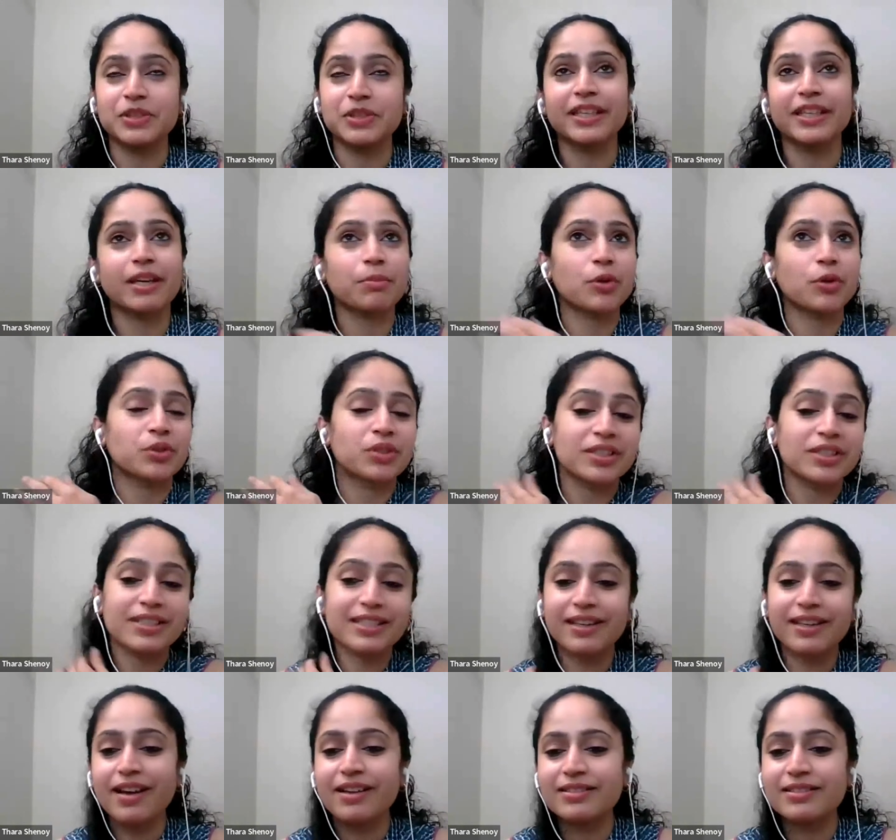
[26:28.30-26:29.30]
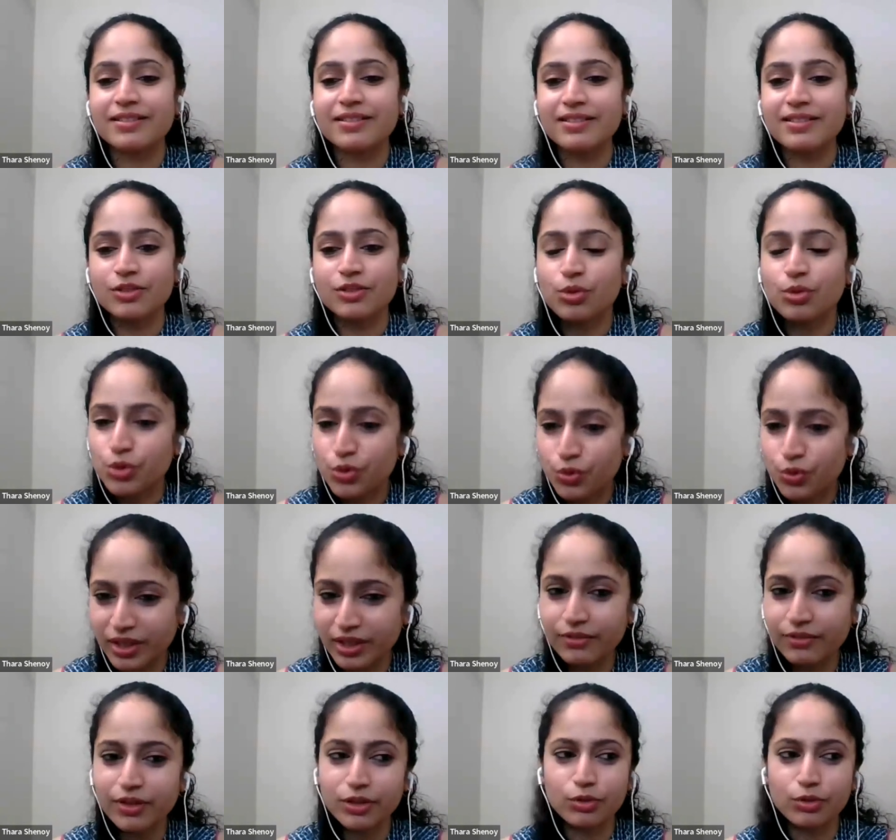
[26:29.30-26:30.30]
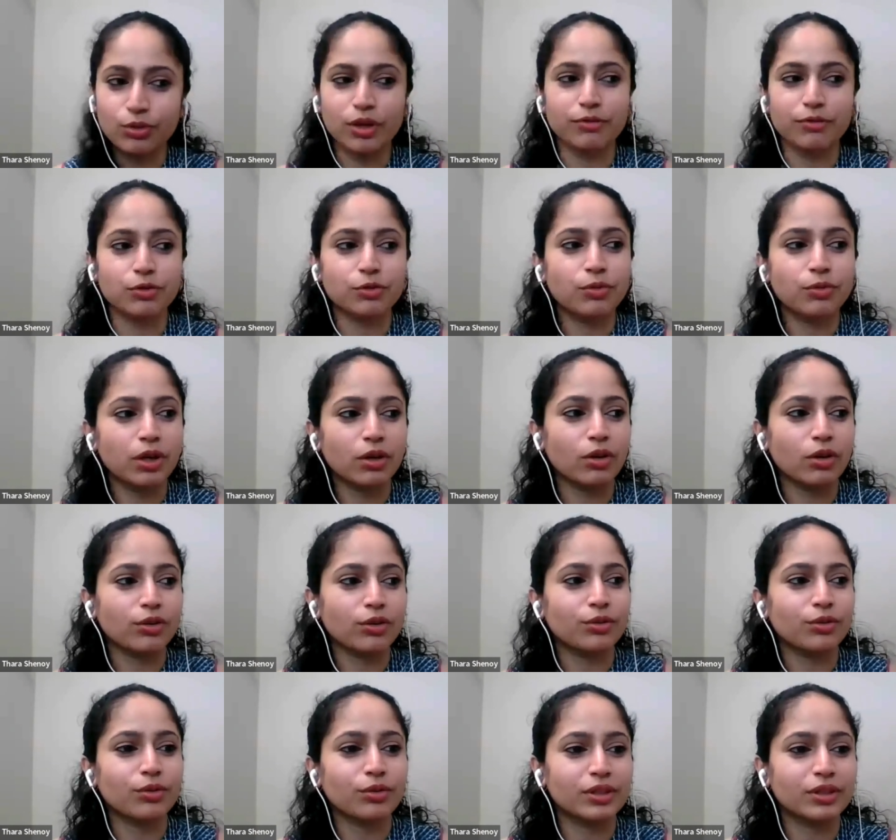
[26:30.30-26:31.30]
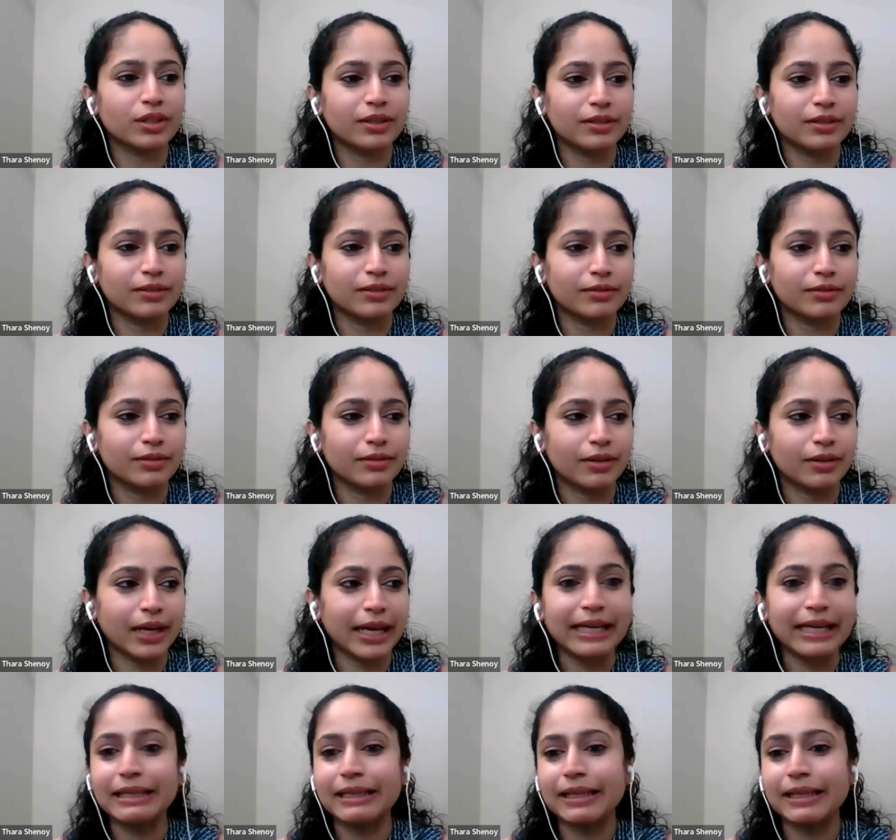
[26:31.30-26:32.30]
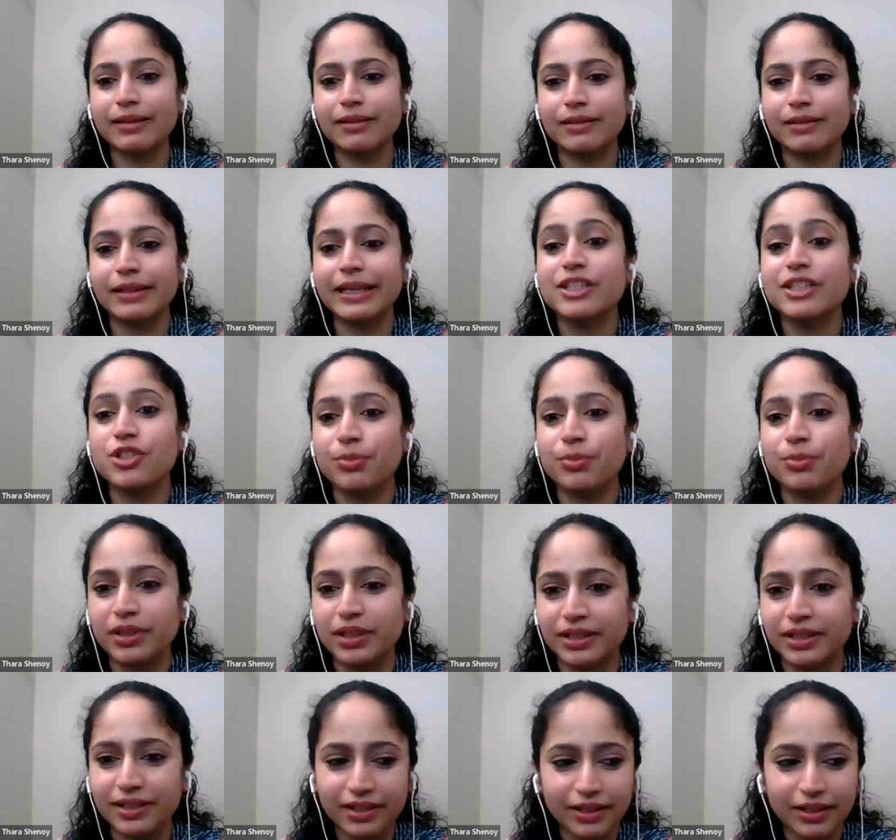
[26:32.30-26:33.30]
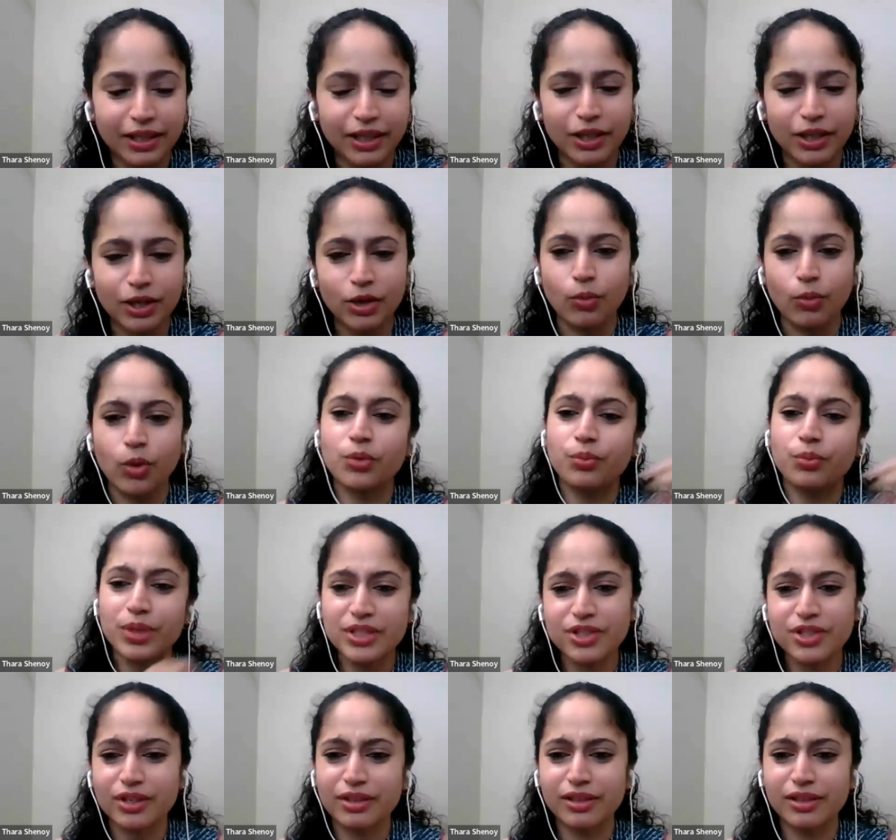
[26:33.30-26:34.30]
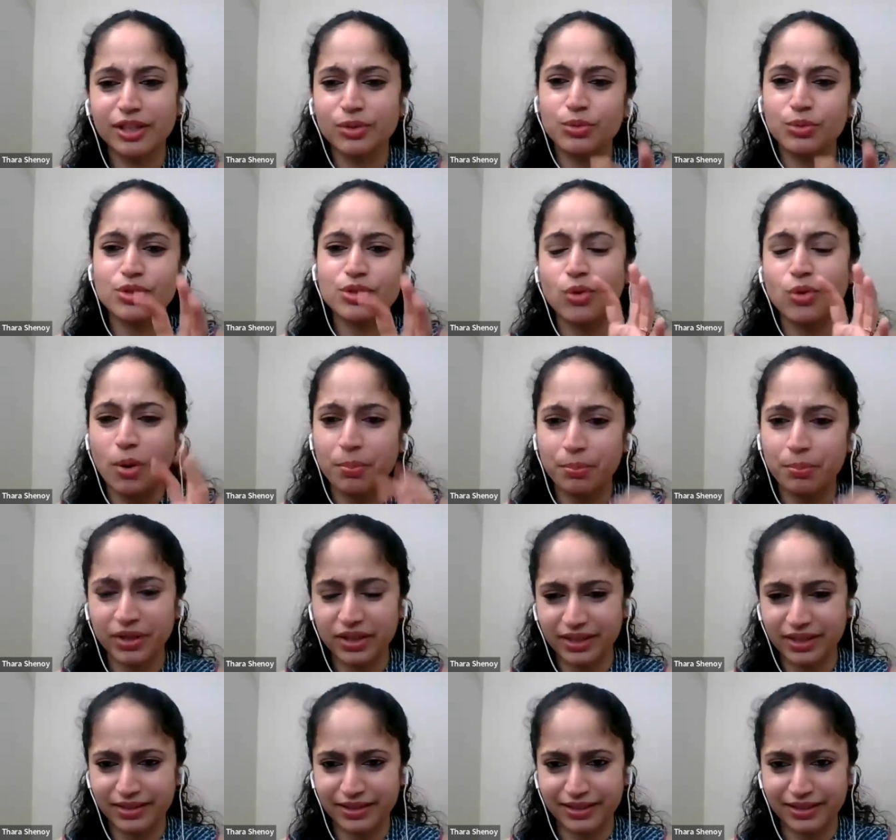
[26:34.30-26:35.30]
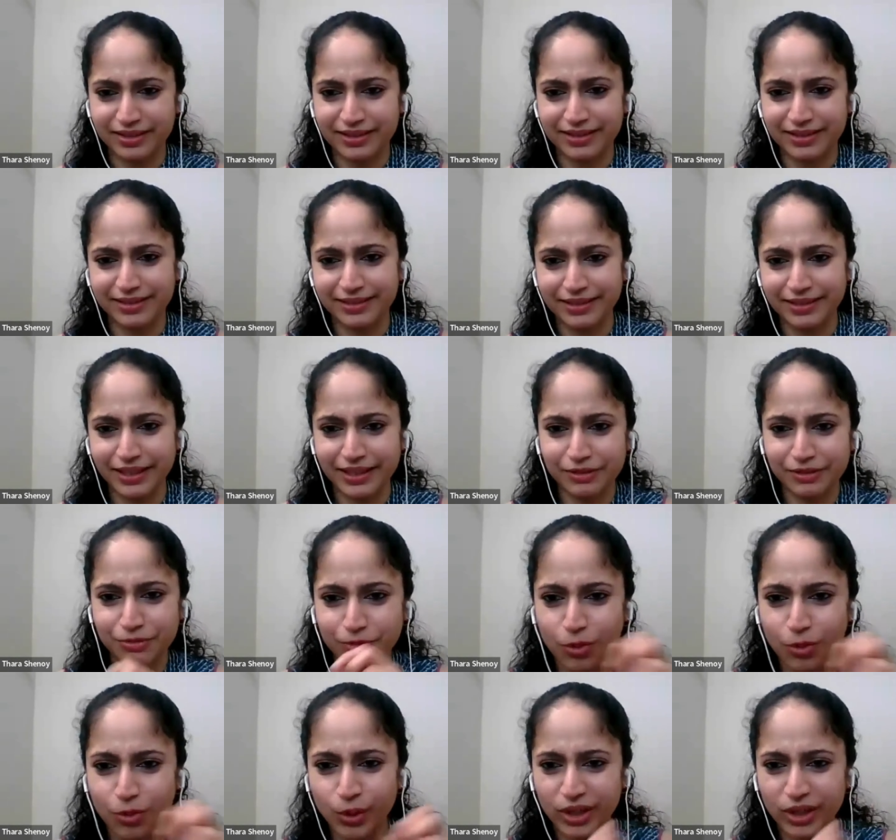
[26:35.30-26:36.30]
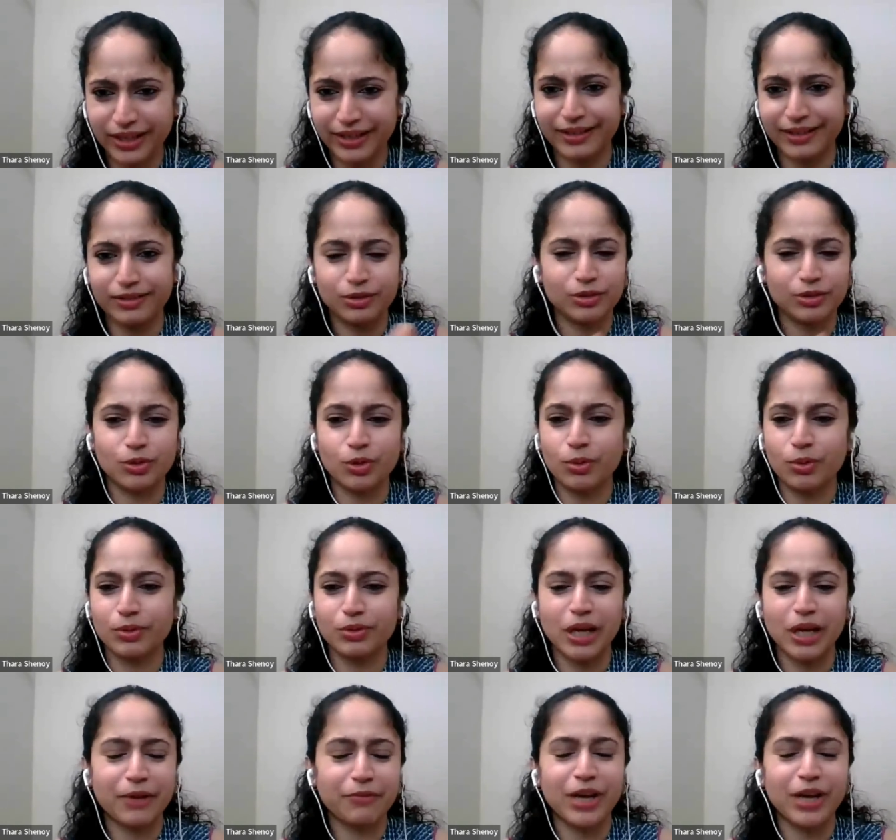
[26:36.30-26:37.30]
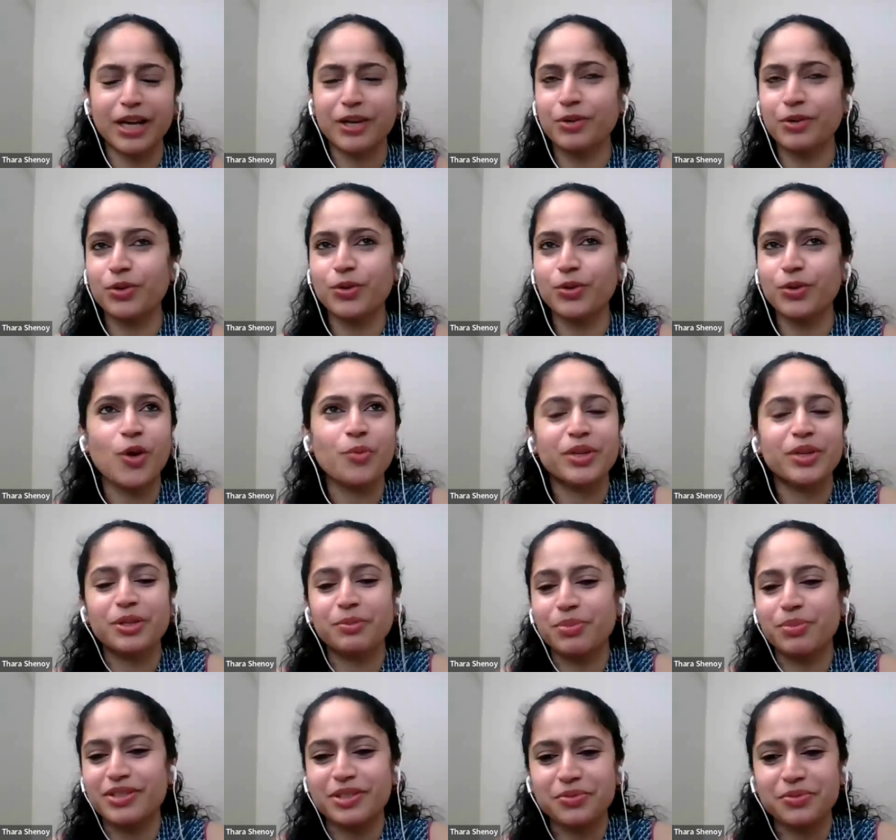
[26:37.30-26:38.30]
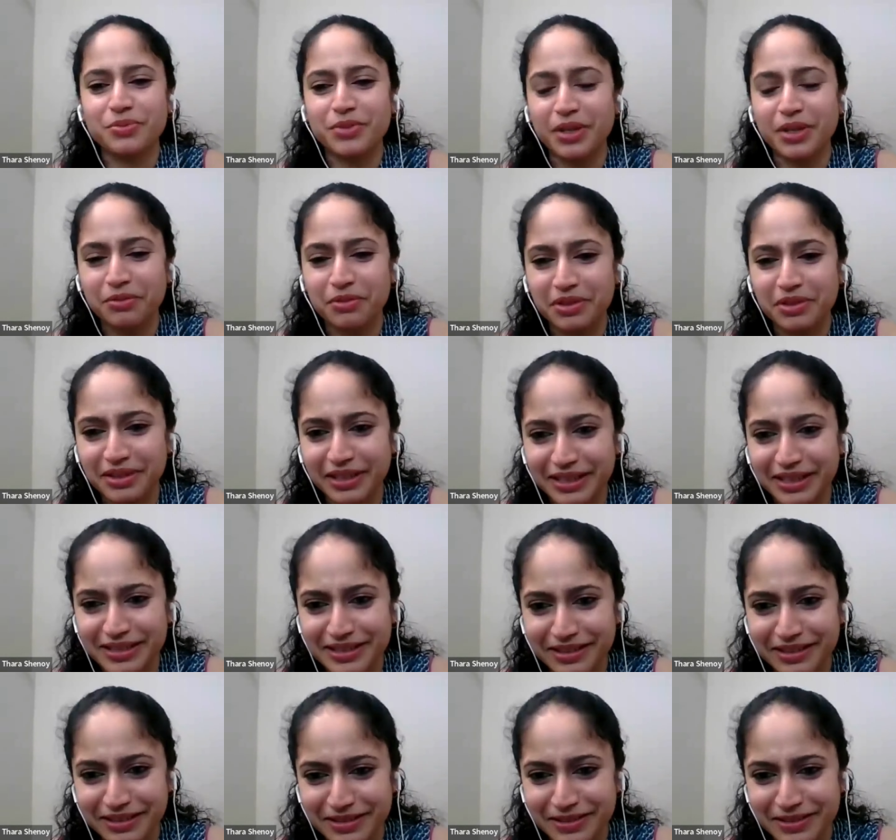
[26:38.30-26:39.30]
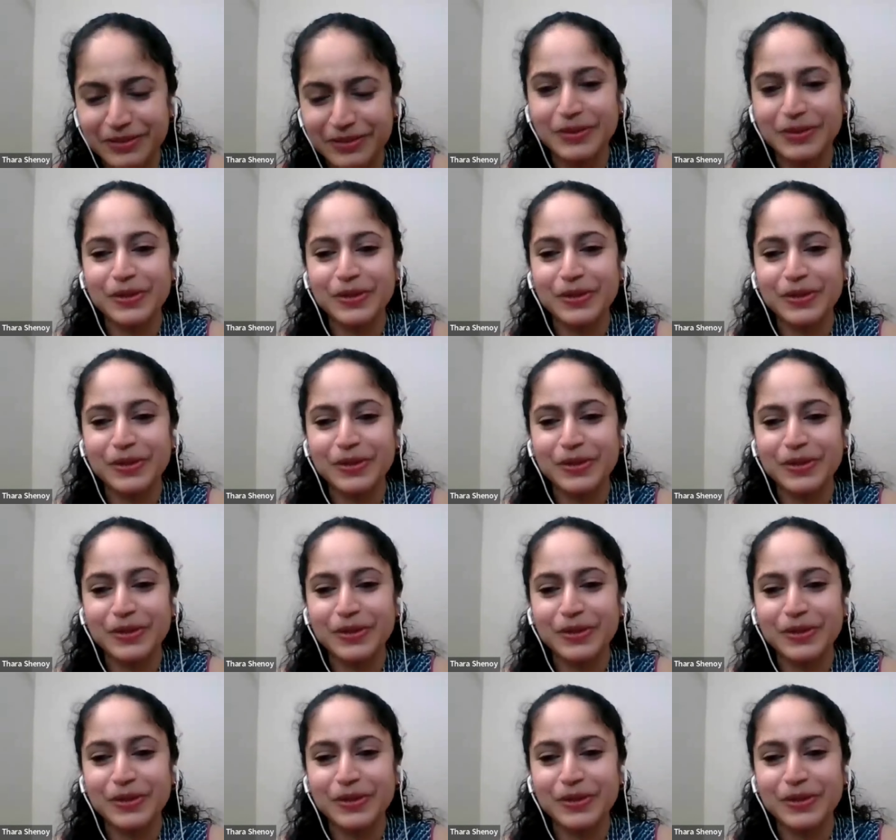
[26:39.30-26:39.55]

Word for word: thing about this class is, usually when you have to work on, you know, the writing legibility, what we generally do is copywriting. Right, 4-line. No, I don't know how many pages we have written as kids.